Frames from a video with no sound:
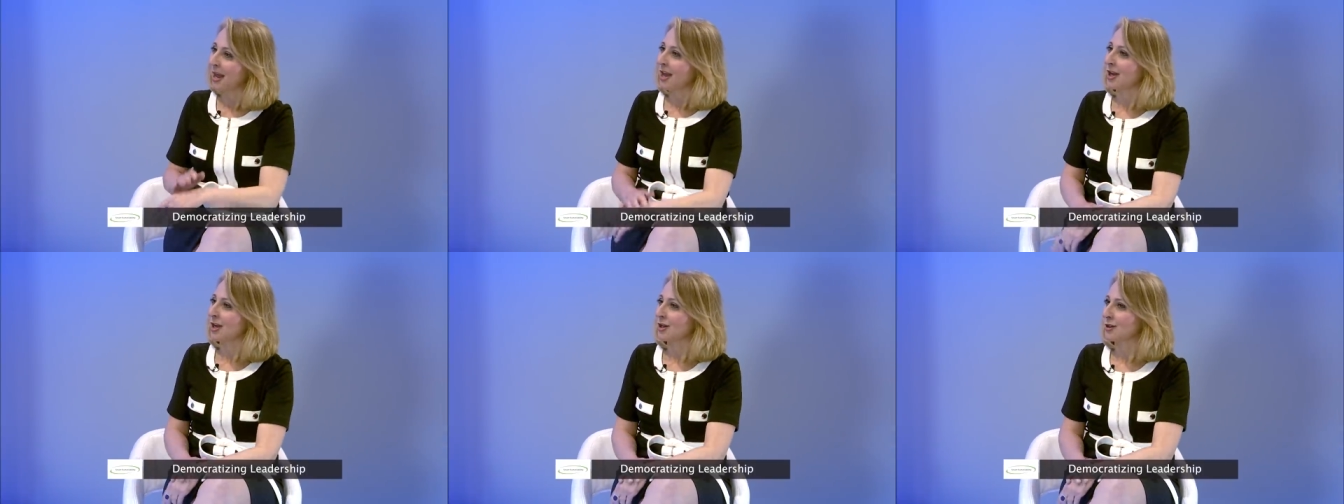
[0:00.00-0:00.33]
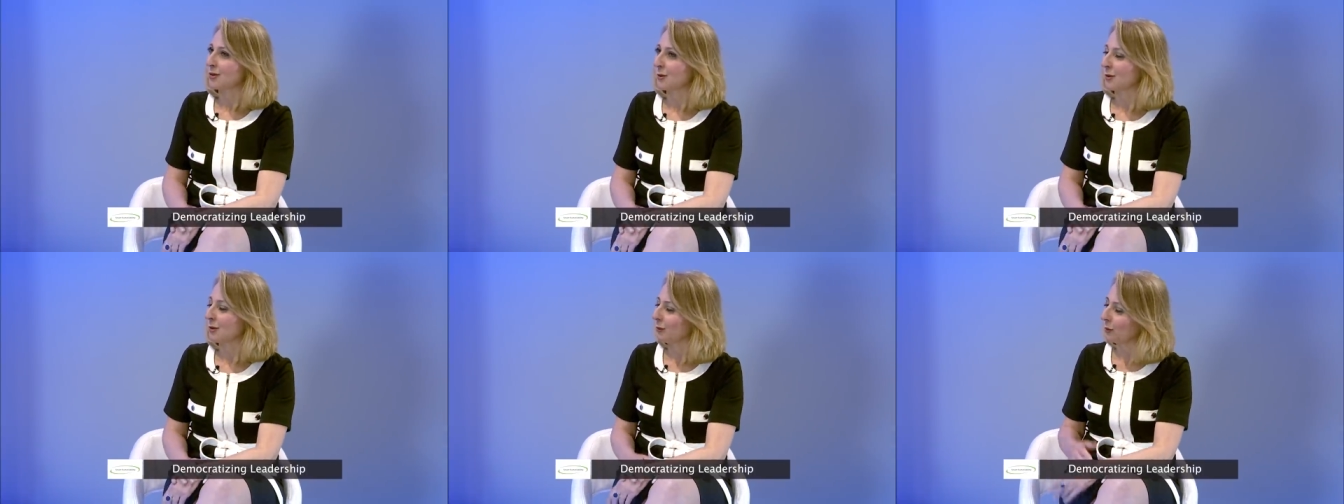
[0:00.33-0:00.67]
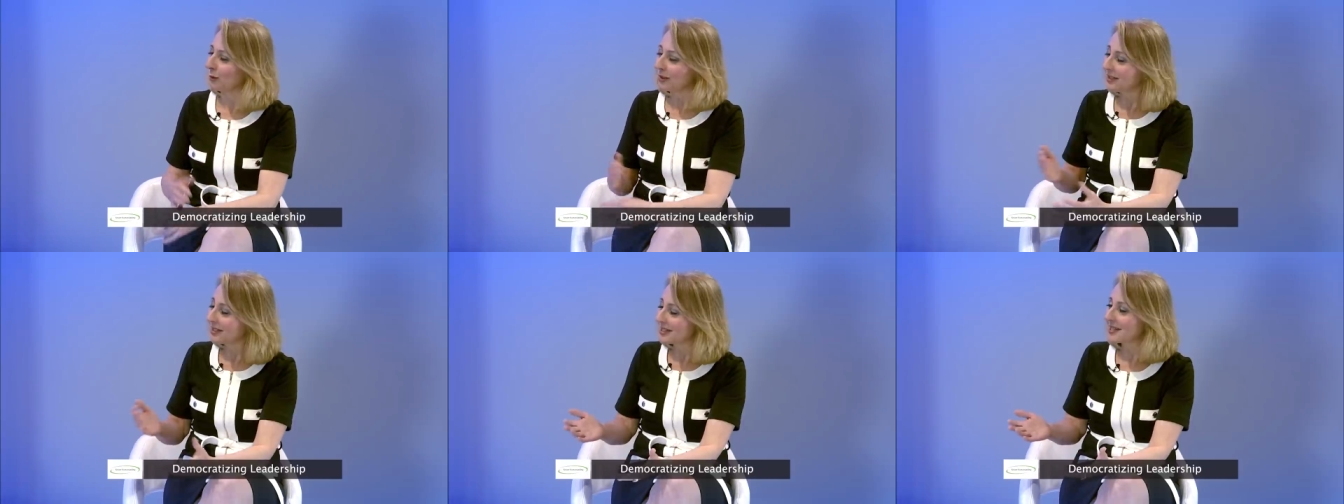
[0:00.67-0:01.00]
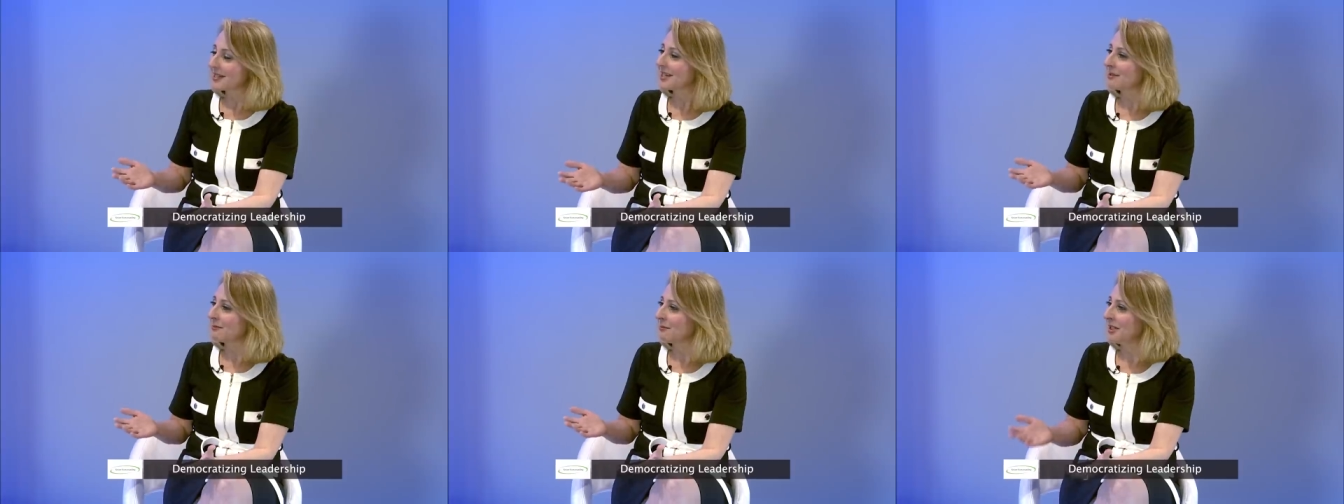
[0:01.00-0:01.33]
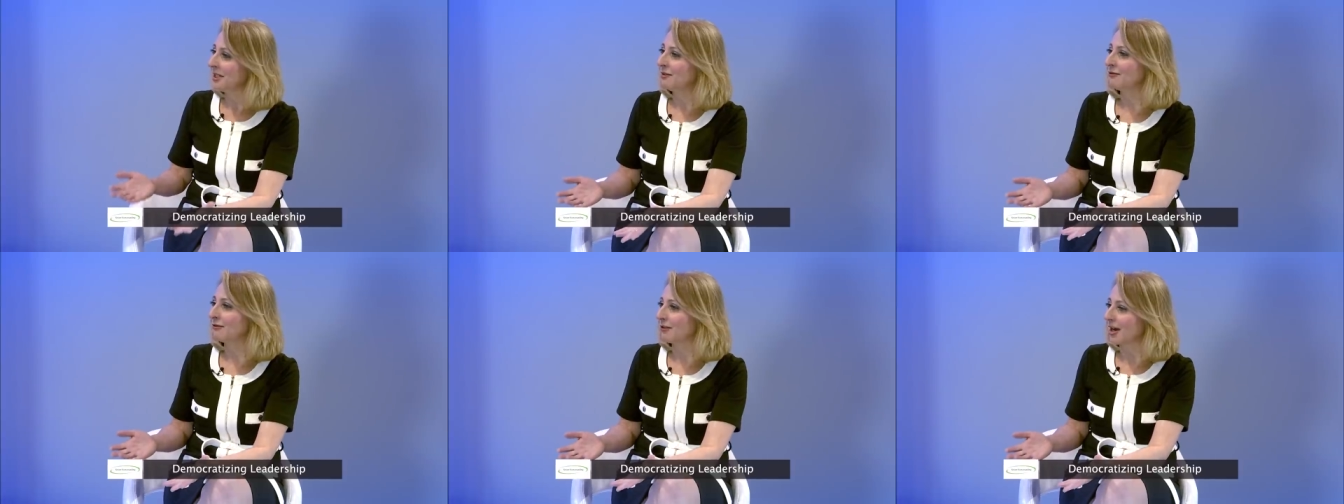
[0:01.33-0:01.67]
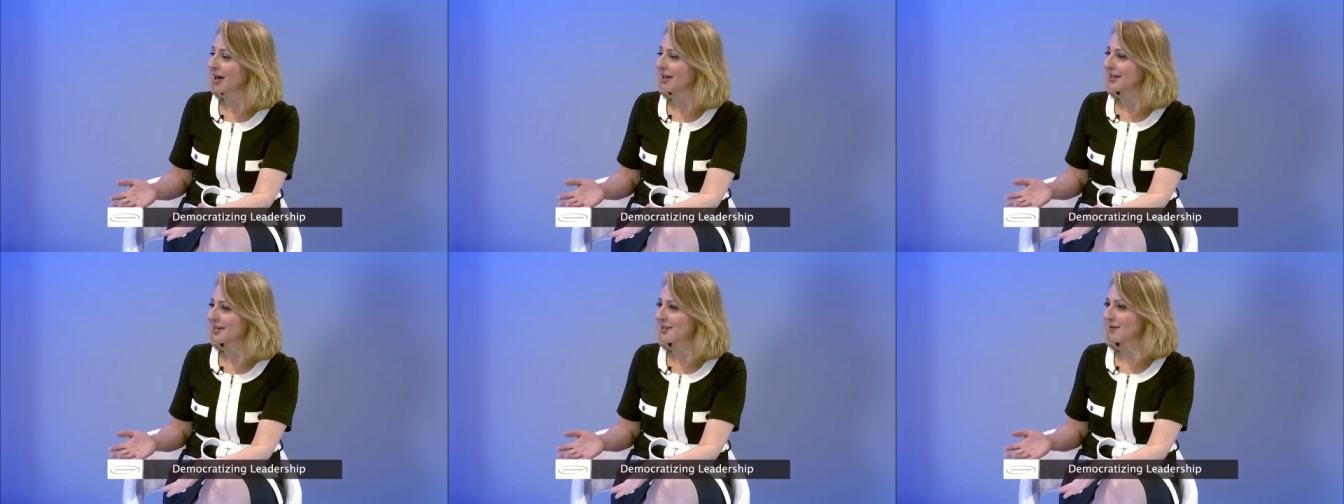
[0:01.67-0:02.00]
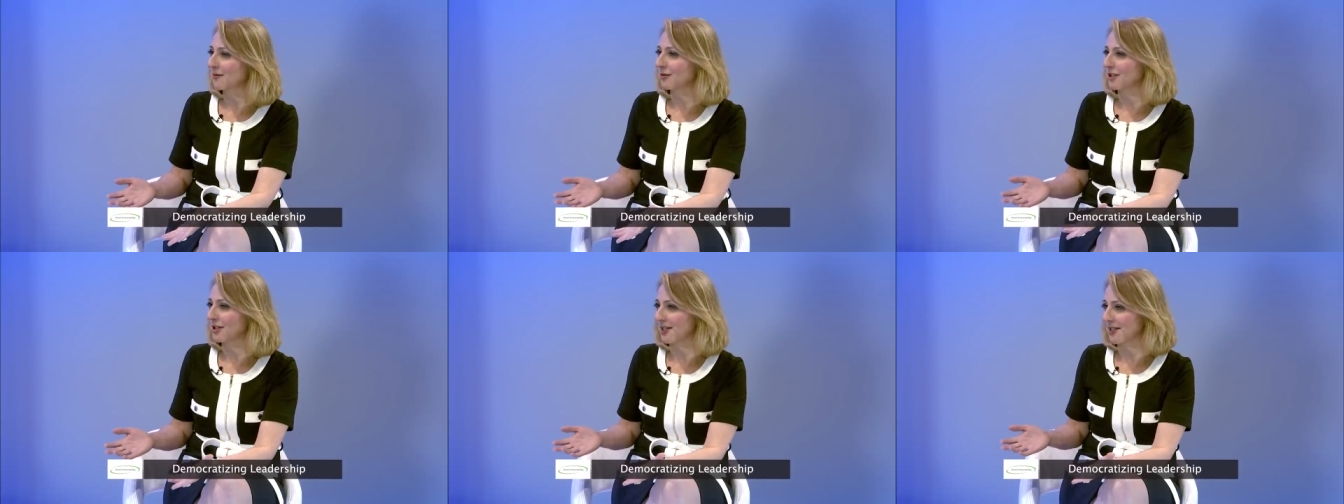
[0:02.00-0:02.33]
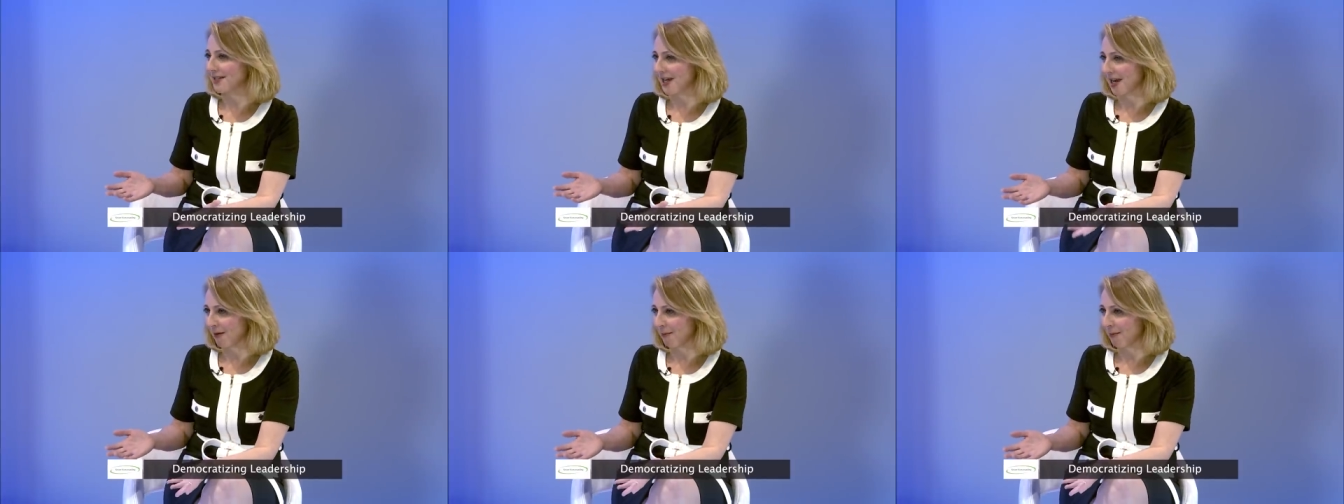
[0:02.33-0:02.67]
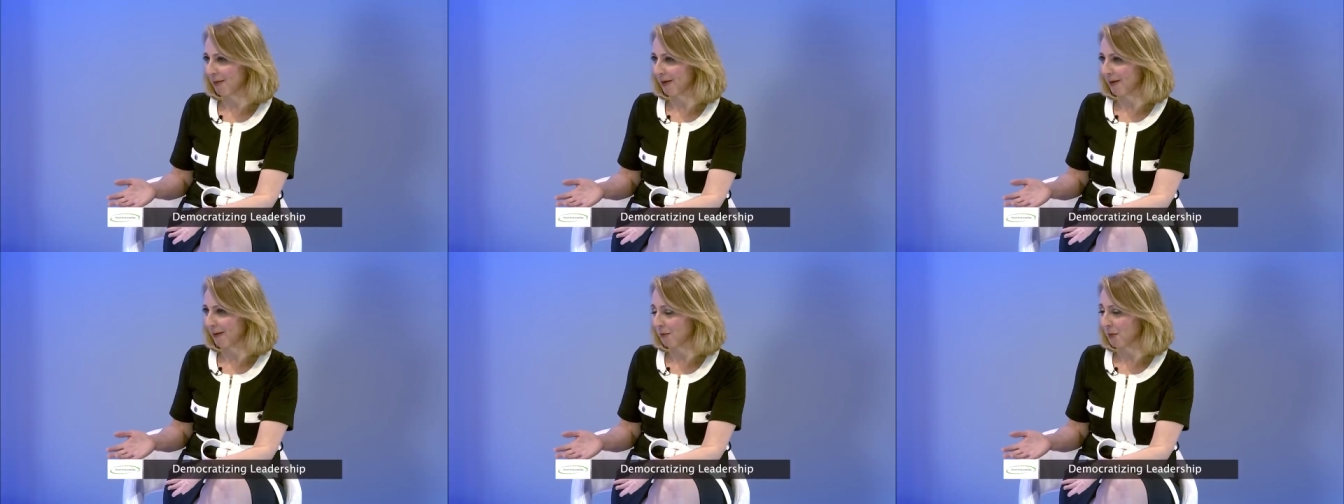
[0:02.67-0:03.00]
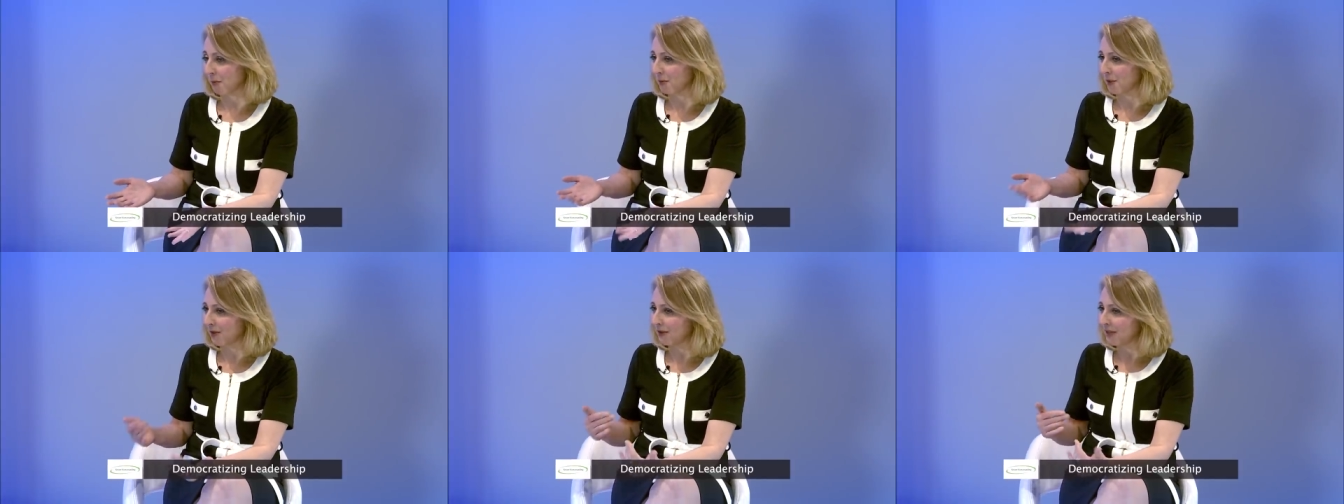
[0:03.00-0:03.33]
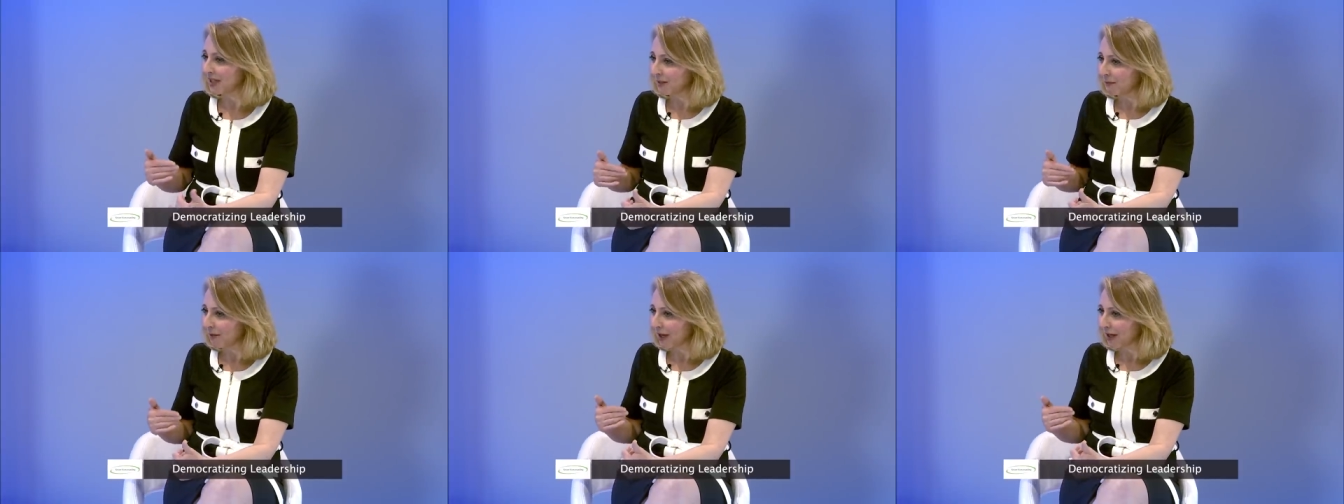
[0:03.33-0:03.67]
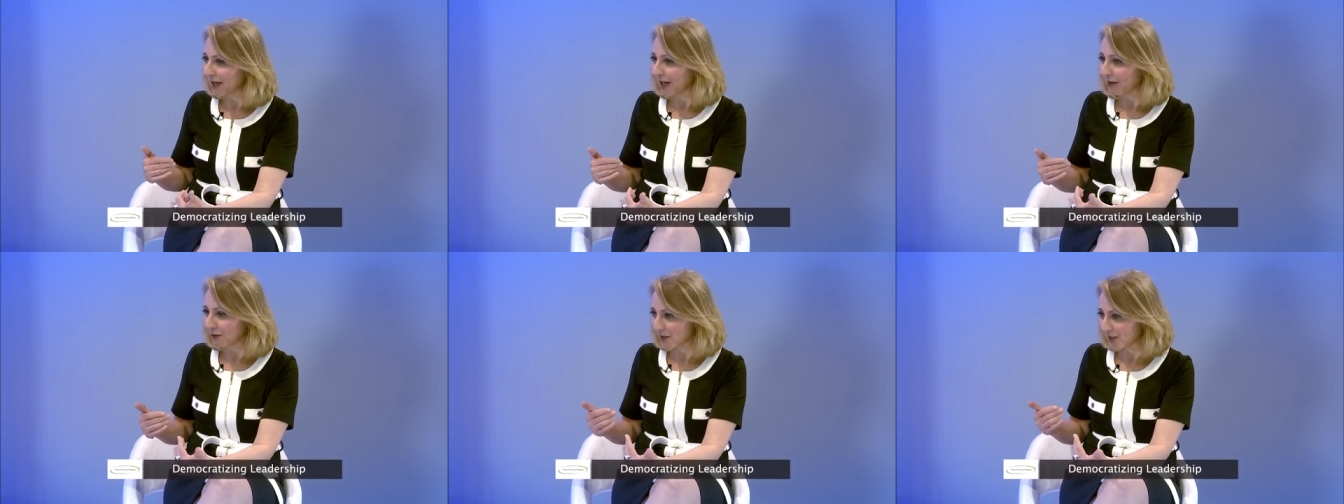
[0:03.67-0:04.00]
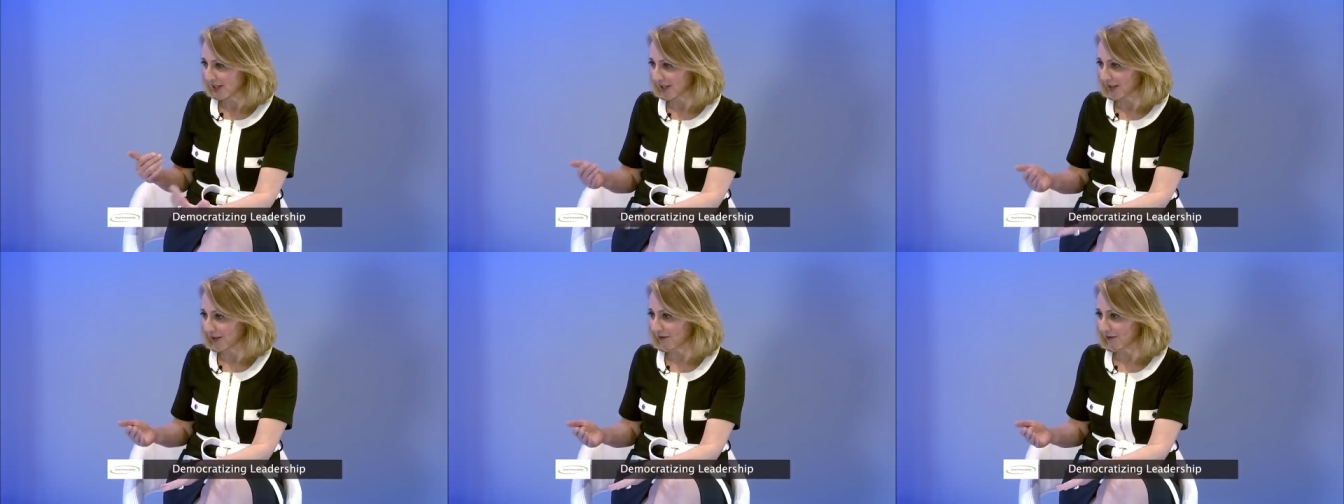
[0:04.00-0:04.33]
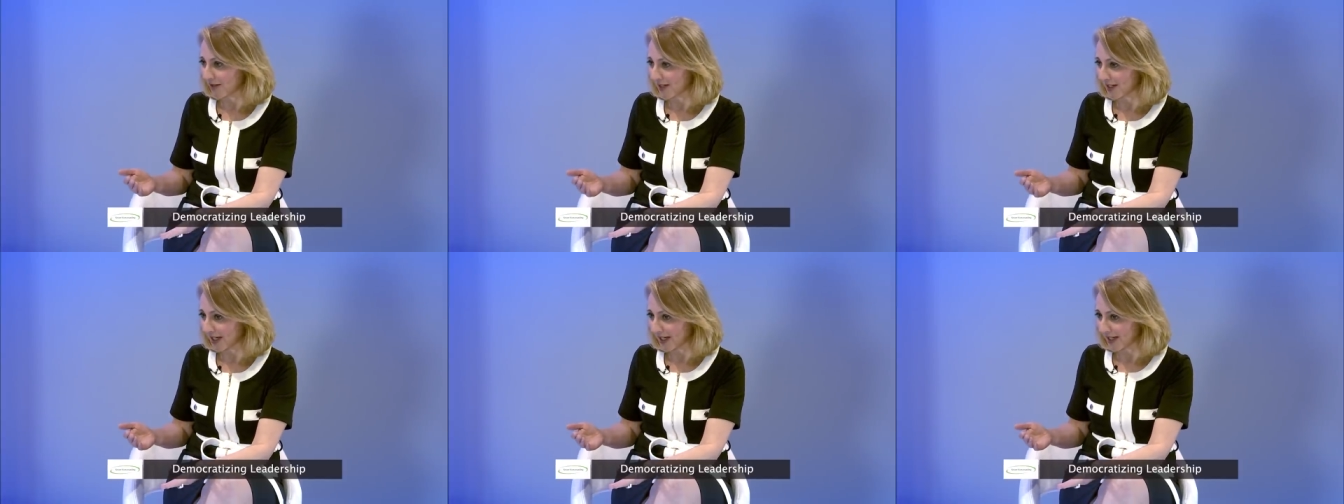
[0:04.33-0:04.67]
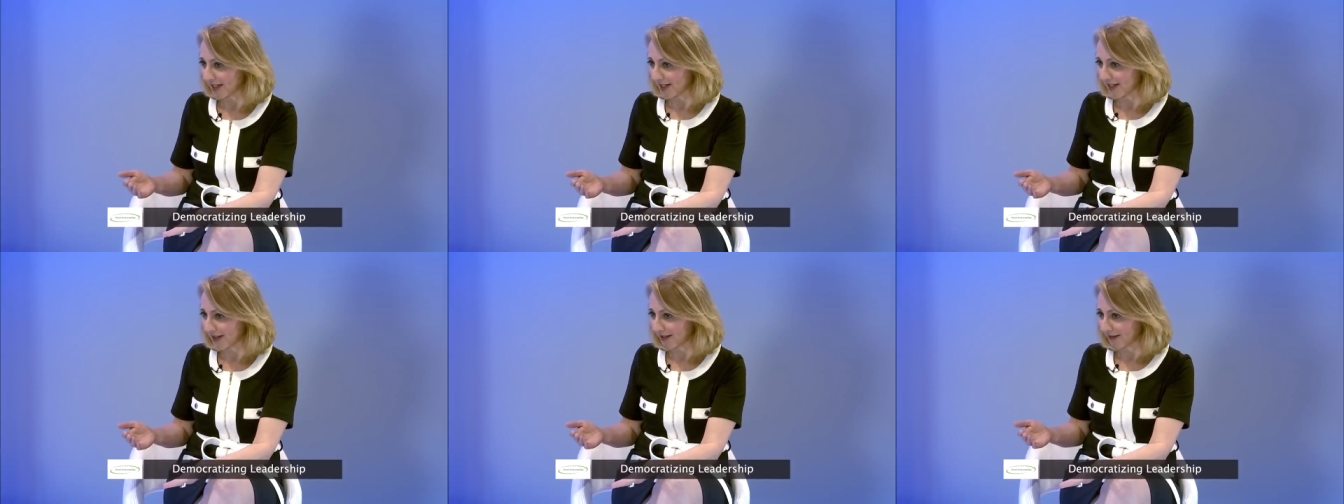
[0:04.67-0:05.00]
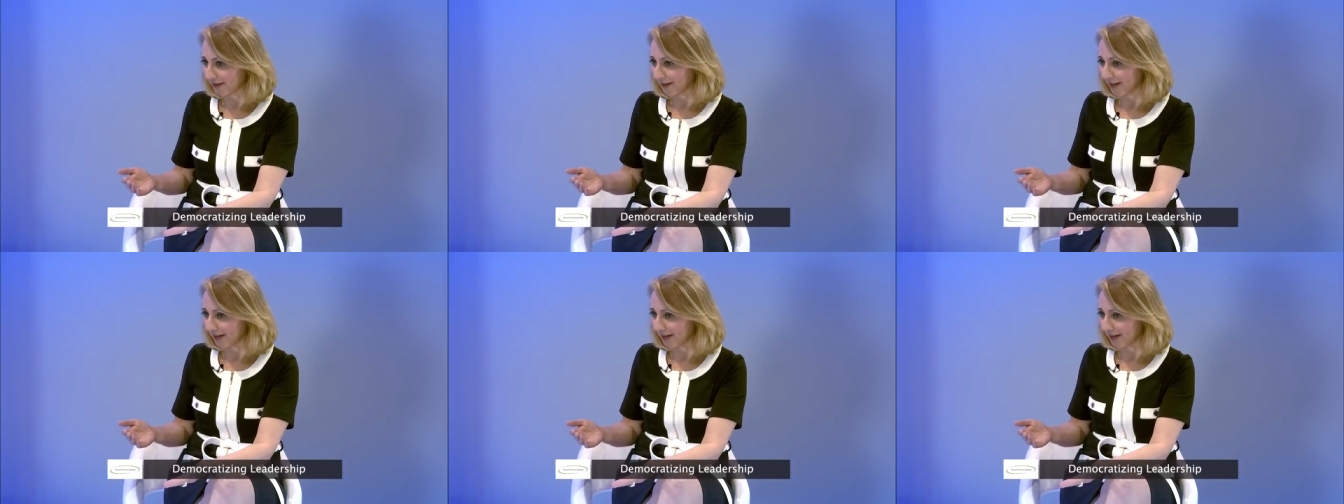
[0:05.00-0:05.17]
yeah. what does that mean for us for example when we think about ourselves as